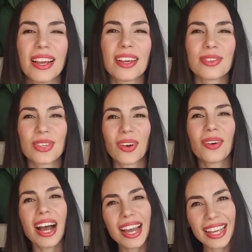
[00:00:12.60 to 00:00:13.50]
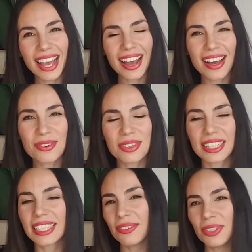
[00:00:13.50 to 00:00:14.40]
So, I have
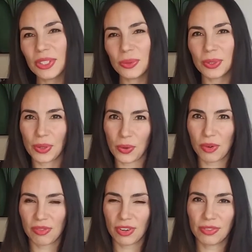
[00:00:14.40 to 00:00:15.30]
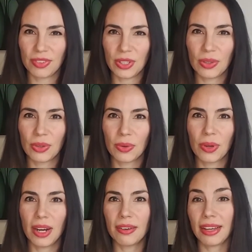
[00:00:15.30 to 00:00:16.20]
given you an overview
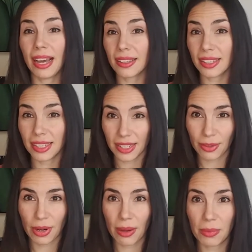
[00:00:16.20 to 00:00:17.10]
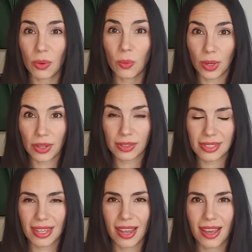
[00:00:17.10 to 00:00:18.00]
of how the Enneagram works,
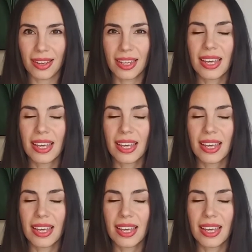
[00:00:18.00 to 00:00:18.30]
and